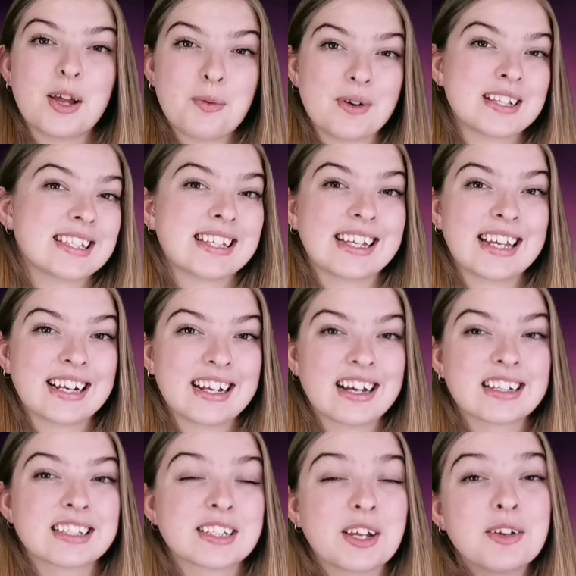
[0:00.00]
Now once again
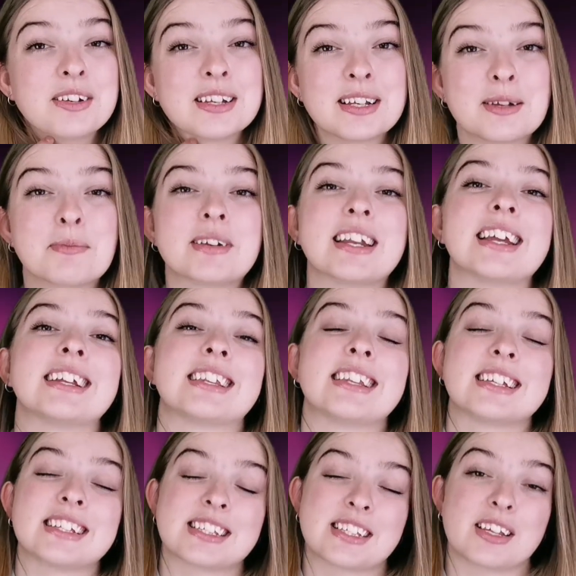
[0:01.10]
guys, don't eliminate
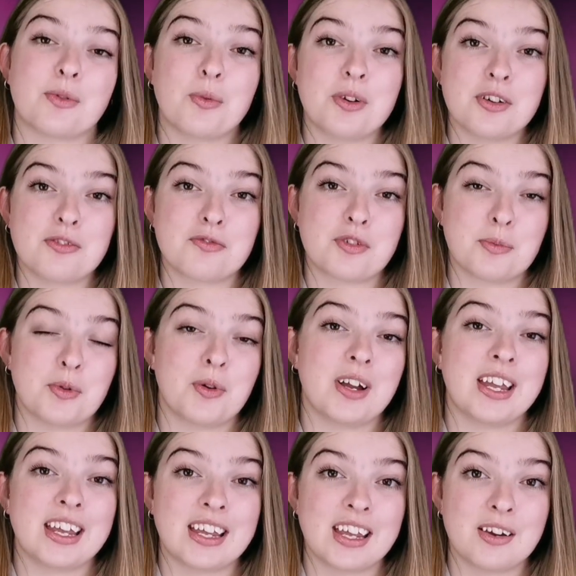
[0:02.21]
this oil from your
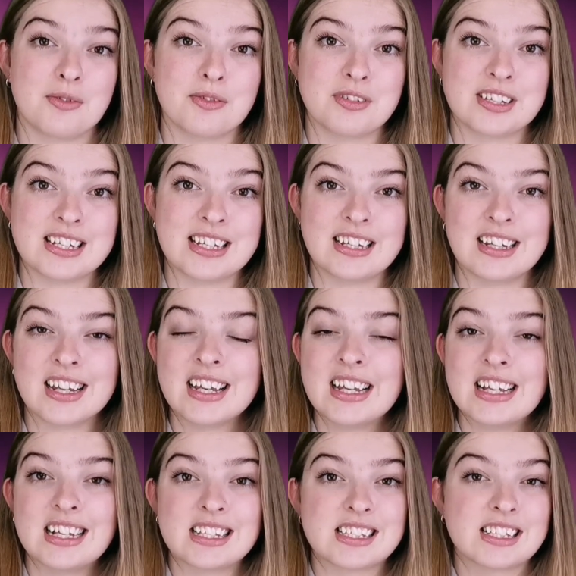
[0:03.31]
hair care routine.
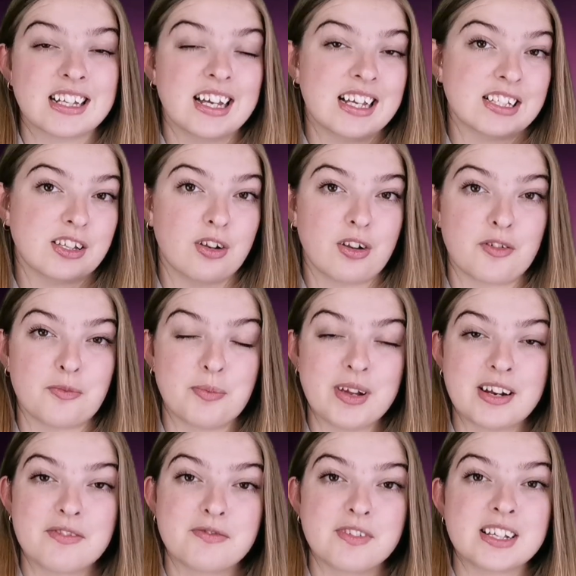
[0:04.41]
It still has a lot of
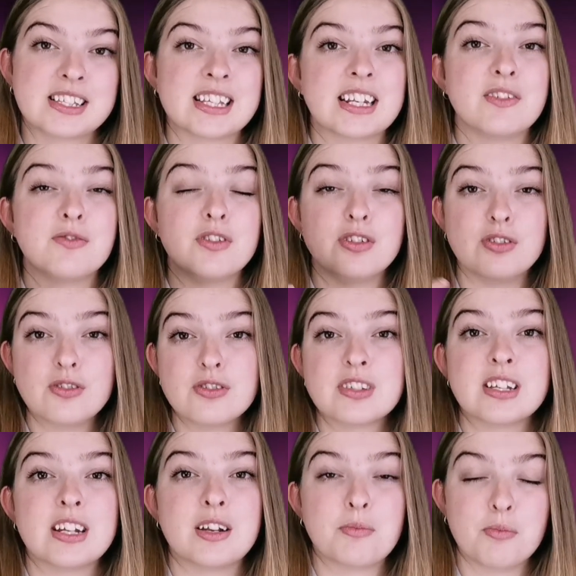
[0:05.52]
benefits, and if you use
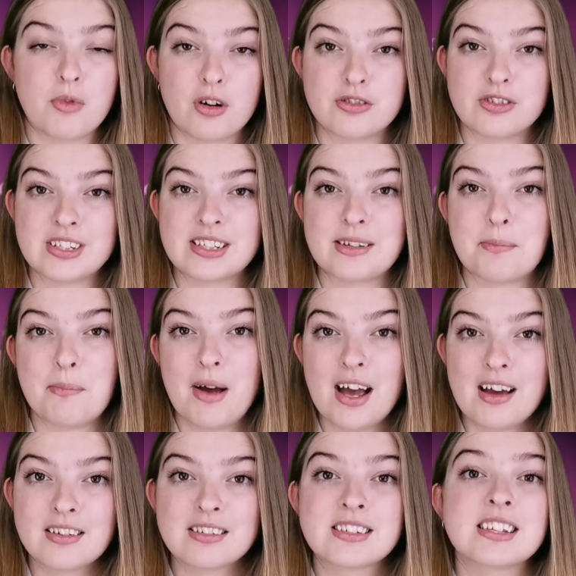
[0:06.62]
it in moderate
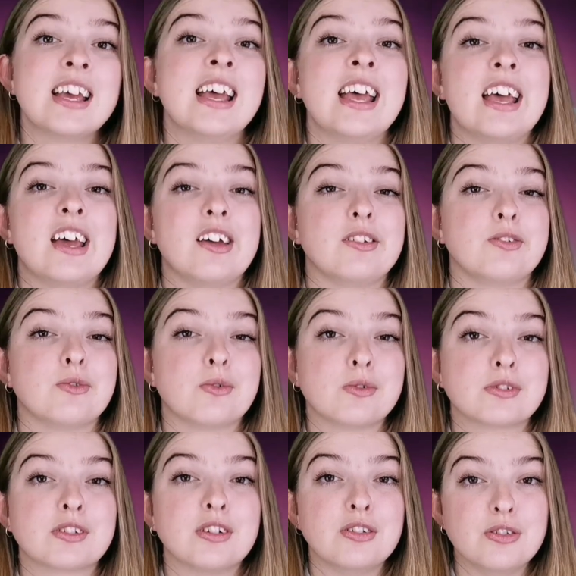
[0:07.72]
amounts and you
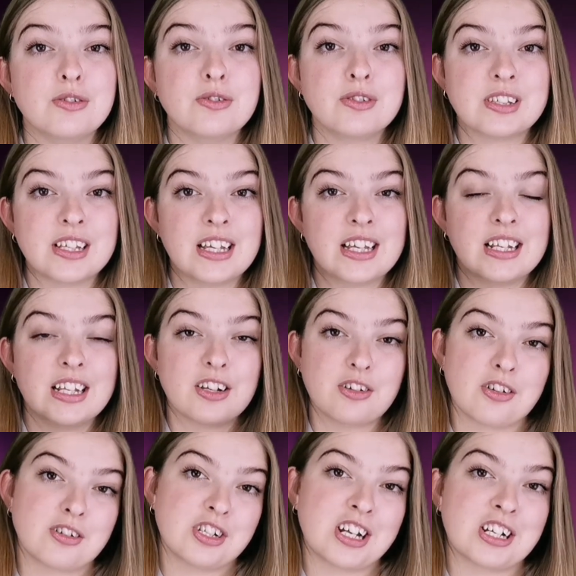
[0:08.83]
also use it in
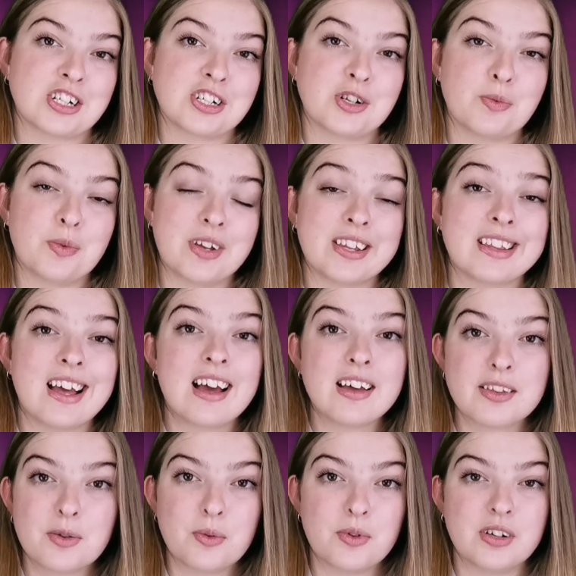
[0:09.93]
conjunction with
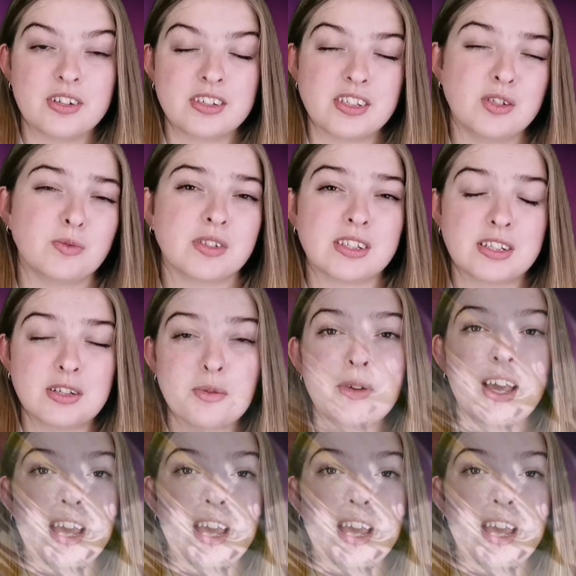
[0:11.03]
other oils, you will still